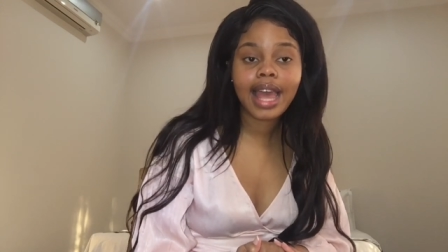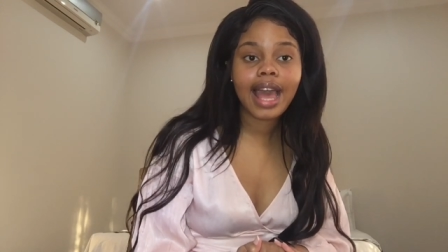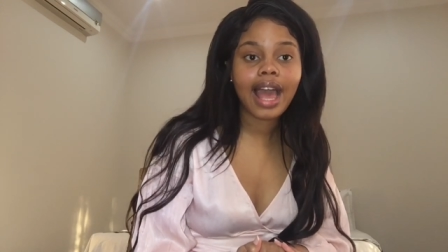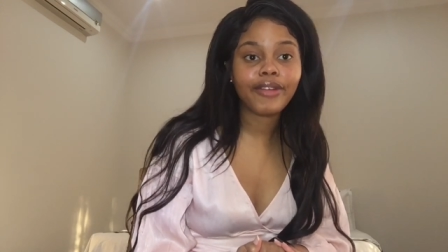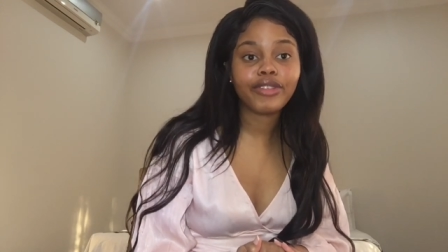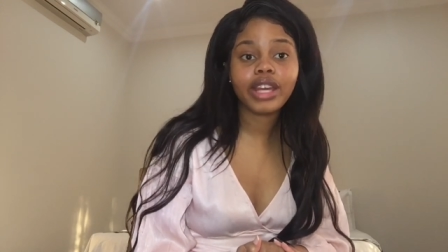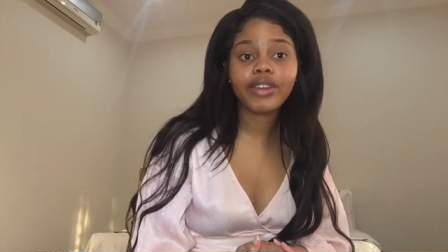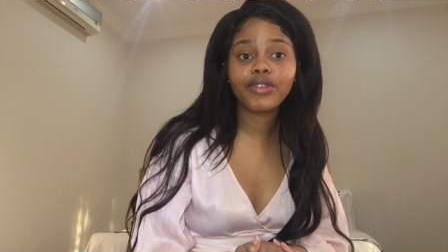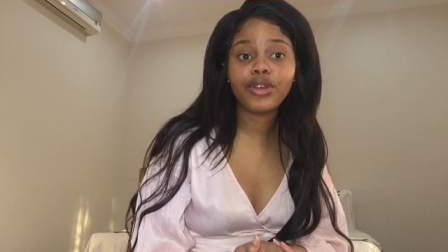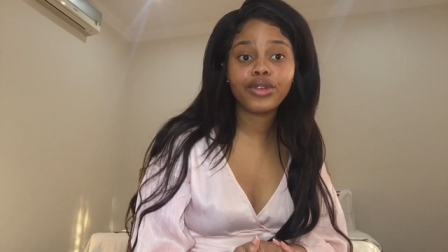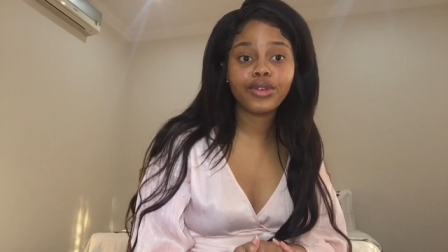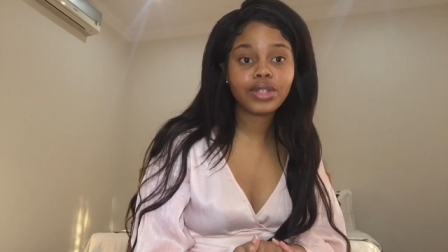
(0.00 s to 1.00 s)
Have you ever
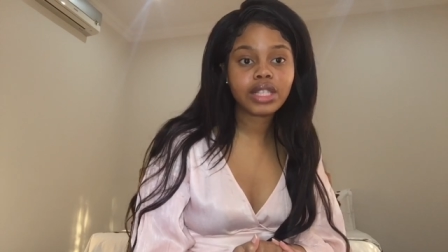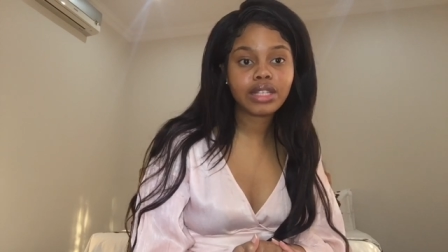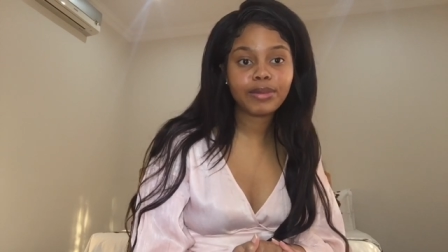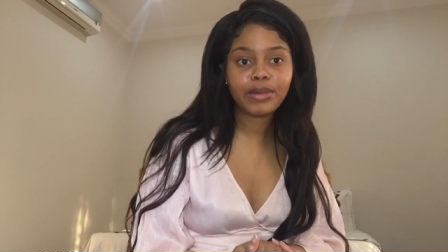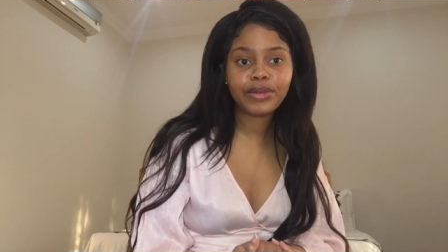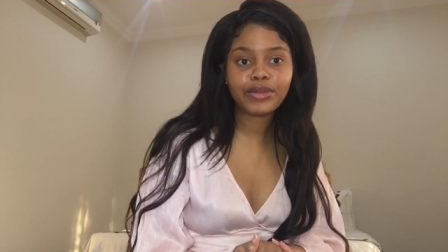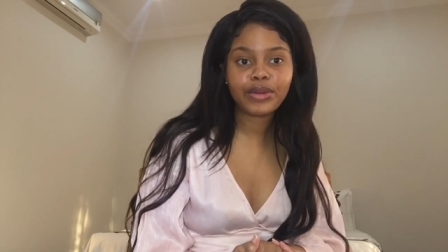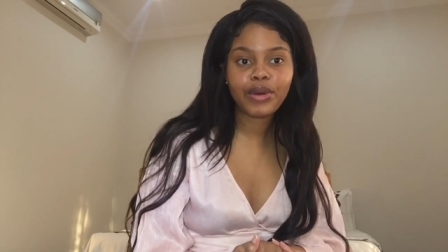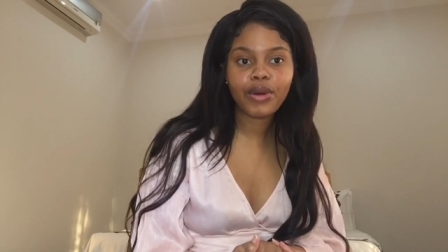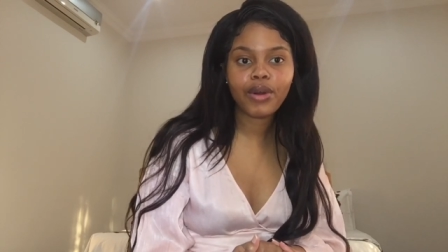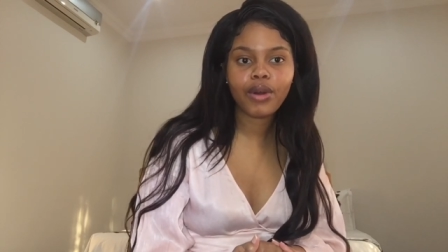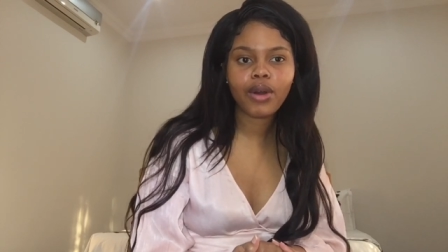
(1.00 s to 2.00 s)
used it
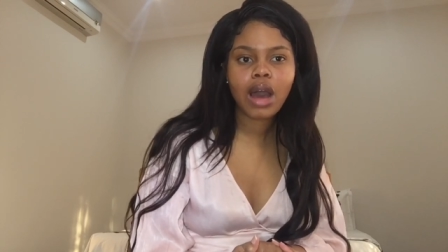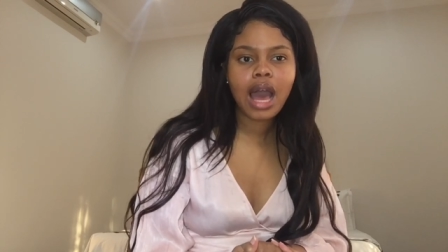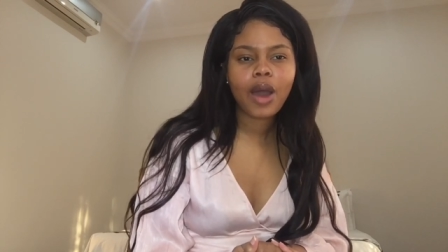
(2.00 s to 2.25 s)
before?